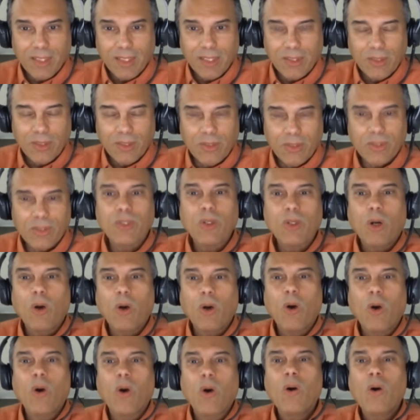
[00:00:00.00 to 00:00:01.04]
Those are
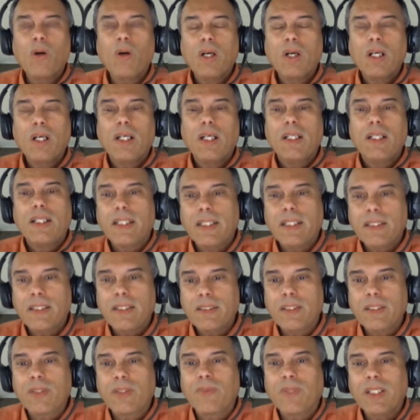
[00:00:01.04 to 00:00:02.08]
all
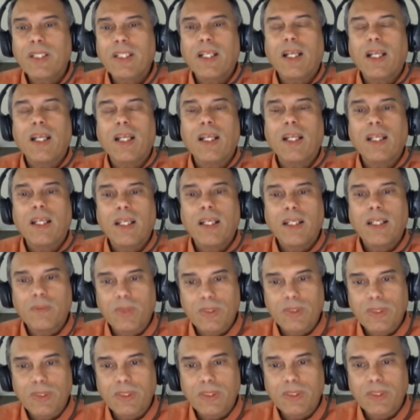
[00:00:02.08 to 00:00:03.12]
integrated
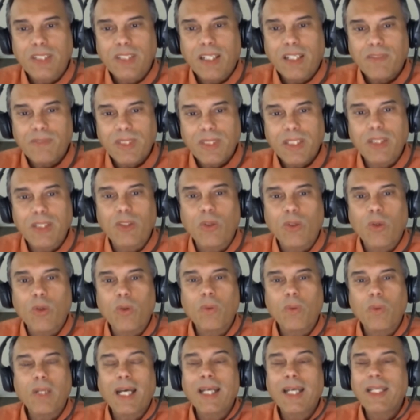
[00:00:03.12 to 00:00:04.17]
levels that
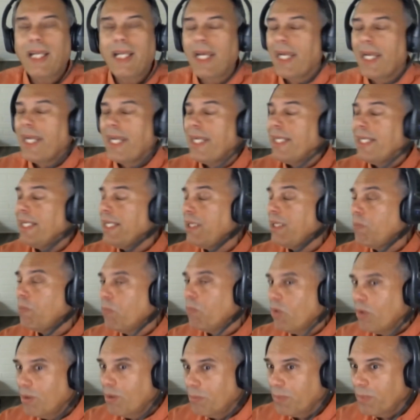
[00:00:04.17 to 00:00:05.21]
vehicle at any
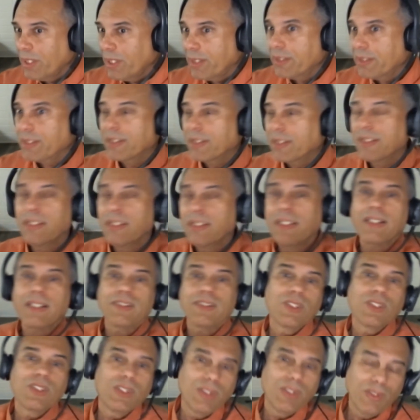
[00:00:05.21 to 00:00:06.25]
moment could
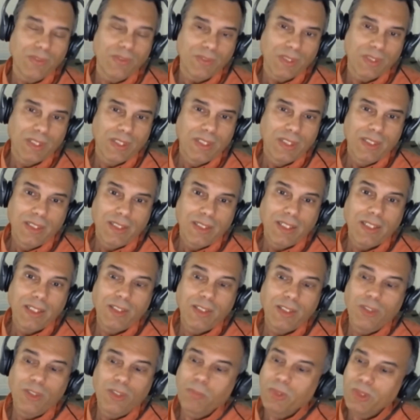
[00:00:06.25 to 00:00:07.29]
execute.
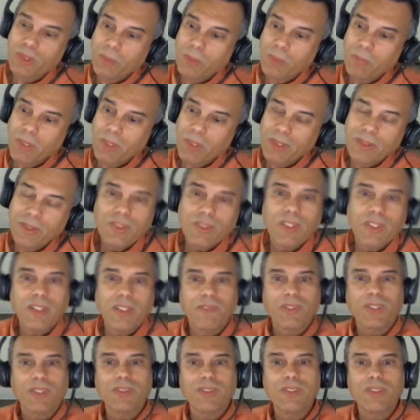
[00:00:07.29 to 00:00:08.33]
And you push a button, you
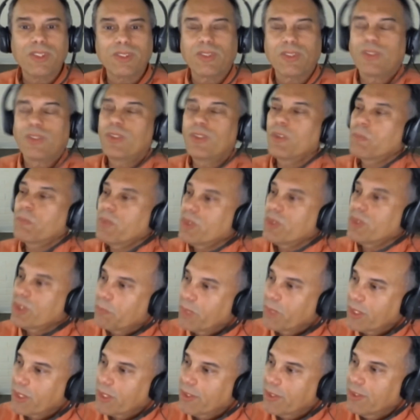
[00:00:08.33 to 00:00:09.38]
have air conditioner. You push
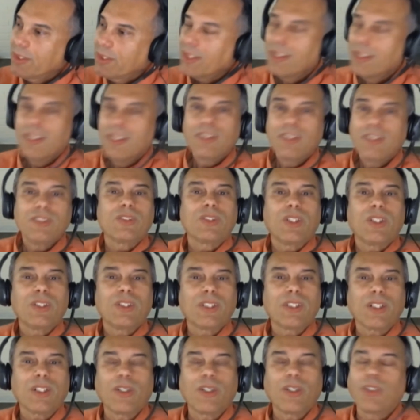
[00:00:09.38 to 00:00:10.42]
a button, you
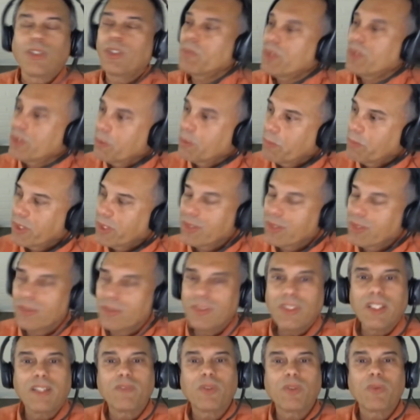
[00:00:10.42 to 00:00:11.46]
start the car. You push a
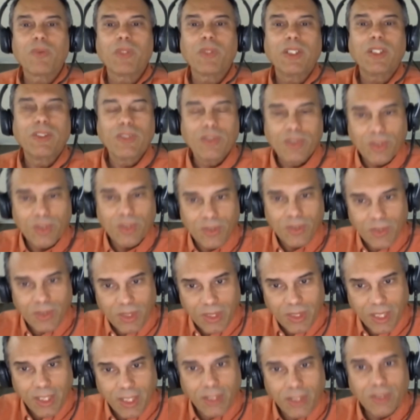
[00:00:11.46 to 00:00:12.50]
button, you have the radio. You turn
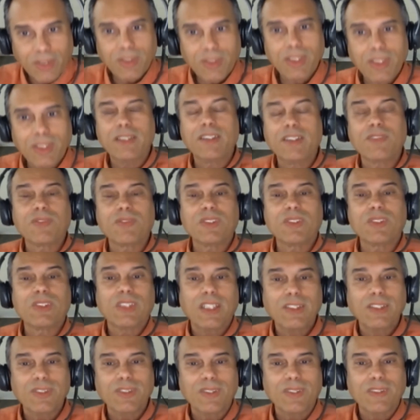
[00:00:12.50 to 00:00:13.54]
the dial, you get a different
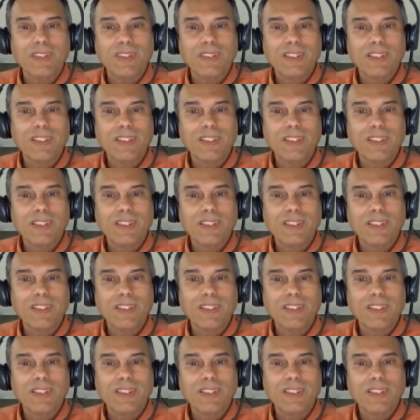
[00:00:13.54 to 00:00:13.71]
station.